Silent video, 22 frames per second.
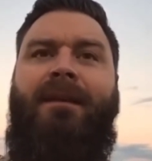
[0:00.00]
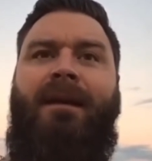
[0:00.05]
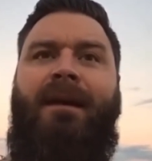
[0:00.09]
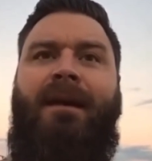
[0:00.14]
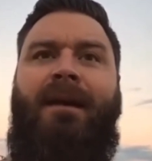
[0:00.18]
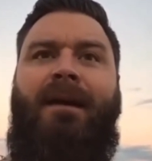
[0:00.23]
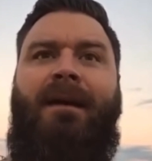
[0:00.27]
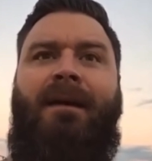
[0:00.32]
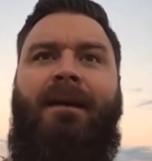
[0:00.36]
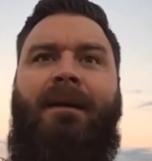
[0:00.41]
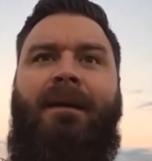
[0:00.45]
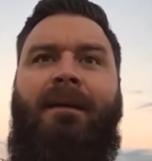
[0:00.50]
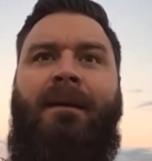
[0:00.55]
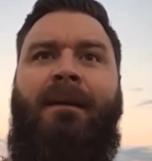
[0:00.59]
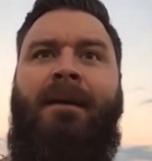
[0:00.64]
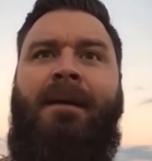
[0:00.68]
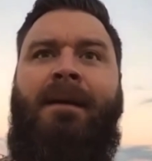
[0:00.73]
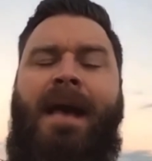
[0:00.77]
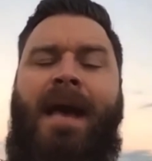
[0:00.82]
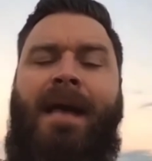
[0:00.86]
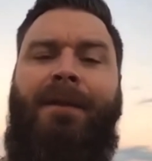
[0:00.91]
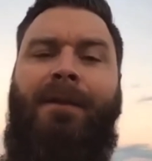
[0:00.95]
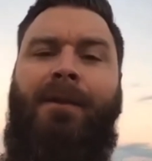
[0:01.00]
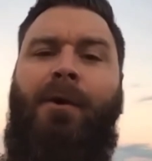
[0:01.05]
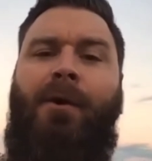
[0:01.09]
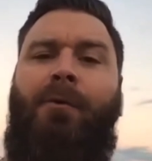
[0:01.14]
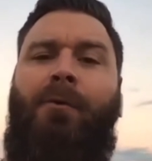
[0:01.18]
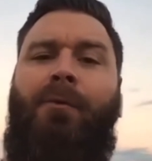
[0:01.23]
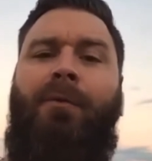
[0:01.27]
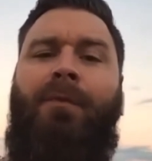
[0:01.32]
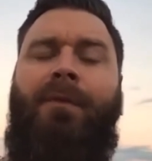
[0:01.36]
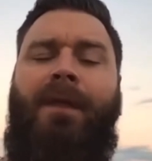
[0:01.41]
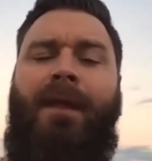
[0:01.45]
I
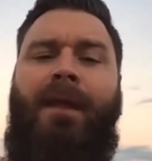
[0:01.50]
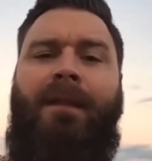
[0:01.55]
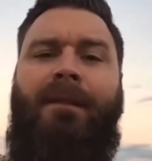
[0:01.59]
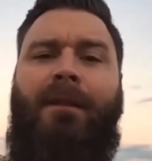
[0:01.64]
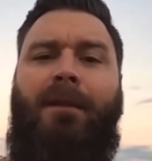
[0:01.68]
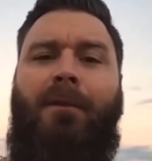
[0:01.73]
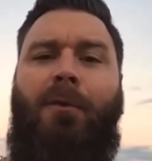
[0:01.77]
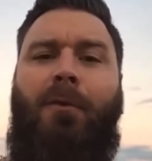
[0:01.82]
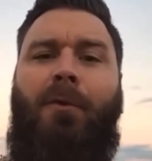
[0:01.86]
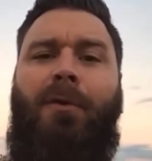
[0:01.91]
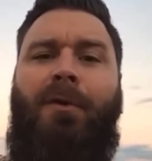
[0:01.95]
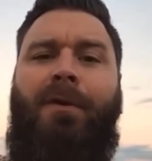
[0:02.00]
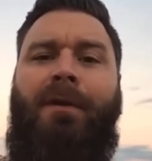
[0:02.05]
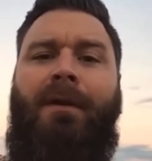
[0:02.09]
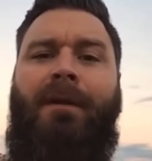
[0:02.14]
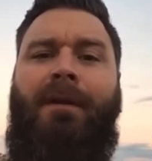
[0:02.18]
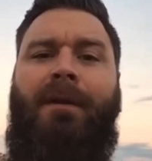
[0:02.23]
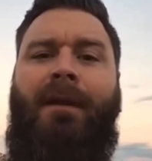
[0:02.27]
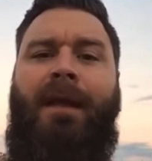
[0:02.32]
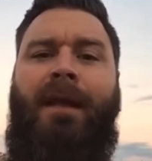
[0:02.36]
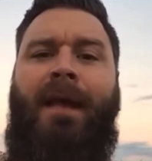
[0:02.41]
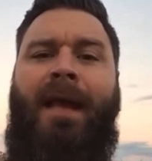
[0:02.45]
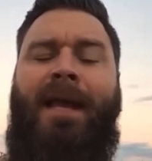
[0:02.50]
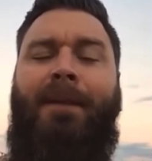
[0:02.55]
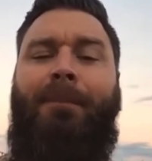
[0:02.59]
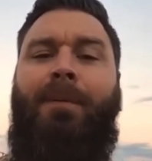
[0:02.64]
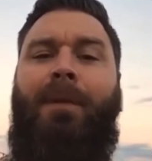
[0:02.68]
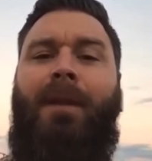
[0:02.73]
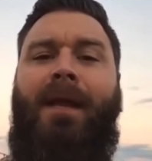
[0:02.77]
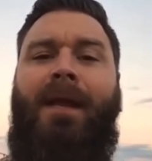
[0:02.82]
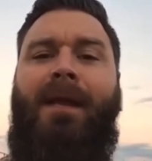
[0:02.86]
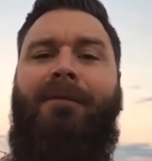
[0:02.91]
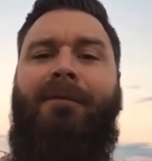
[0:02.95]
know that the Lord had a
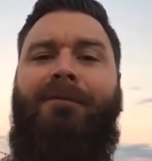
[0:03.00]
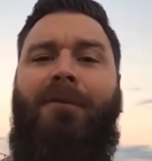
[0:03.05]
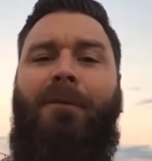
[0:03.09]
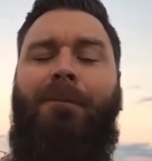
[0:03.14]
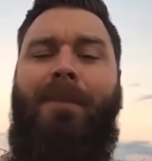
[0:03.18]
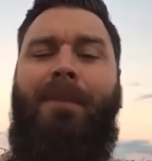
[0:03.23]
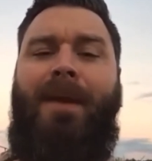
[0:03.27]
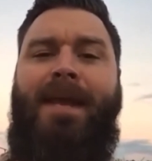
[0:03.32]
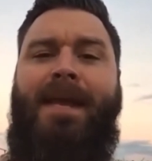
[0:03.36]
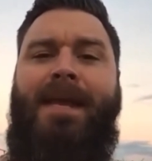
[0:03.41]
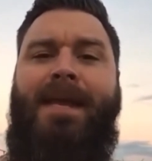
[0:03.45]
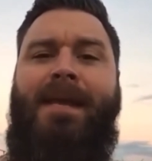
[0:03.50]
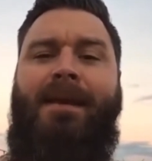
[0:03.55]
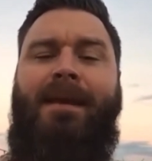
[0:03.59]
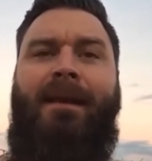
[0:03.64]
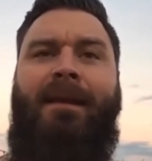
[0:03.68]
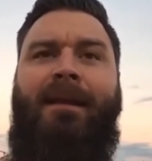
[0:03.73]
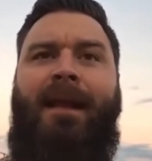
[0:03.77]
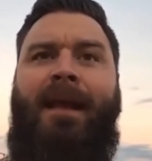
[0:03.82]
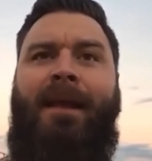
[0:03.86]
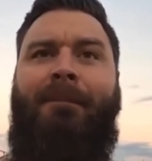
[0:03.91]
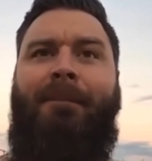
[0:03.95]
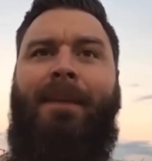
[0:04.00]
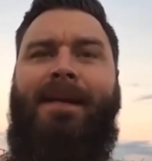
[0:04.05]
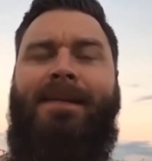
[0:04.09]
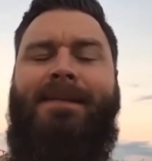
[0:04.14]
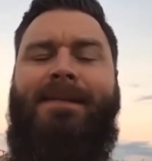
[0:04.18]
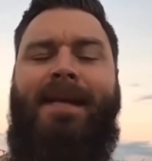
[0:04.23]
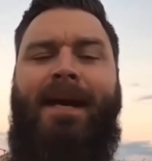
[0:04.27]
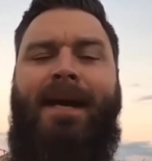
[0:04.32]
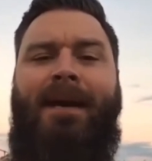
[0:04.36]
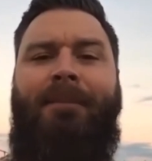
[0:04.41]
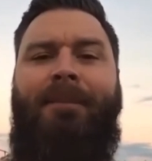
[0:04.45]
plan for me and my
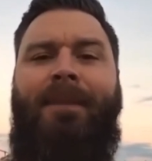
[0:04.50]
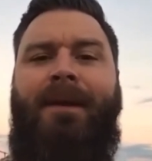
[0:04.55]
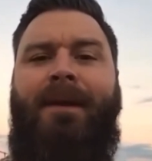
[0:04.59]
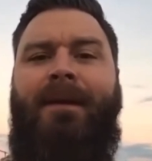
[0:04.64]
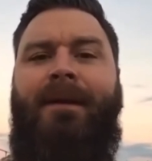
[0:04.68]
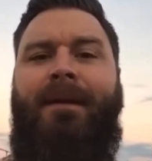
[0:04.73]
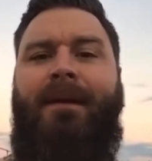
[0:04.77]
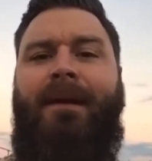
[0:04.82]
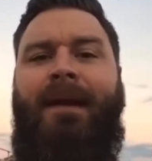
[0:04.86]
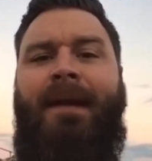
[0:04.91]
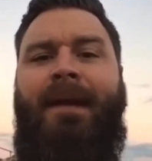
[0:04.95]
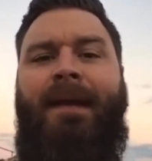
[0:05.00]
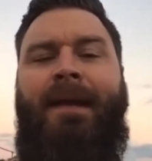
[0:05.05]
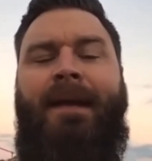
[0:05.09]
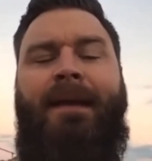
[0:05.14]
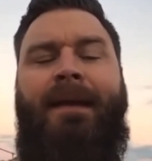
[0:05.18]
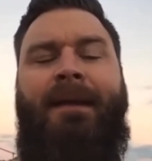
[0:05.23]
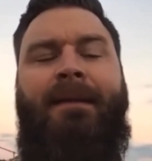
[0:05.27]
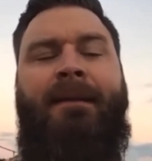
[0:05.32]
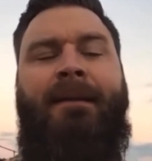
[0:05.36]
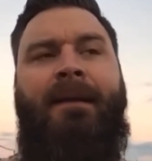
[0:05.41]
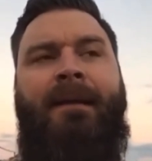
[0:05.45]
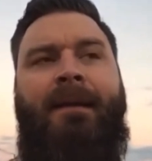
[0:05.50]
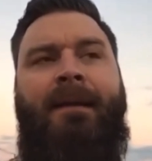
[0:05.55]
time there. And